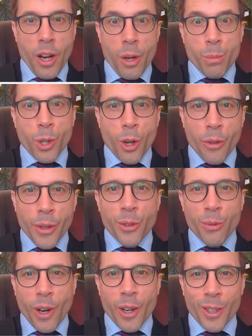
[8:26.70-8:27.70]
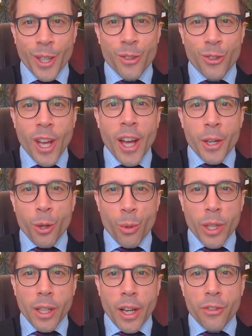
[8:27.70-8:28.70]
hope you got this far at least. You
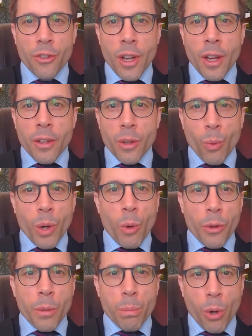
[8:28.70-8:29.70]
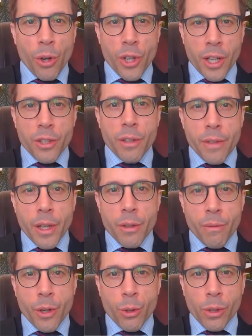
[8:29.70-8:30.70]
realized that we want the product of the
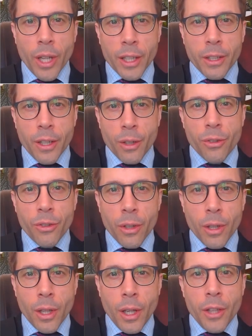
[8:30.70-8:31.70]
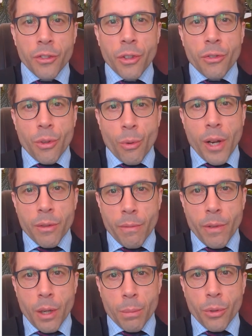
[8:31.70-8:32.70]
individual likelihoods, since the random
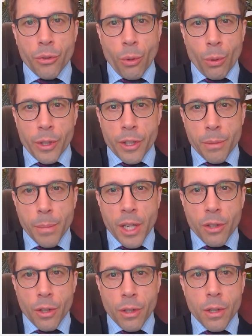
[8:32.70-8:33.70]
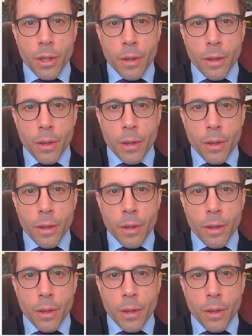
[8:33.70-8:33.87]
variables are all independent.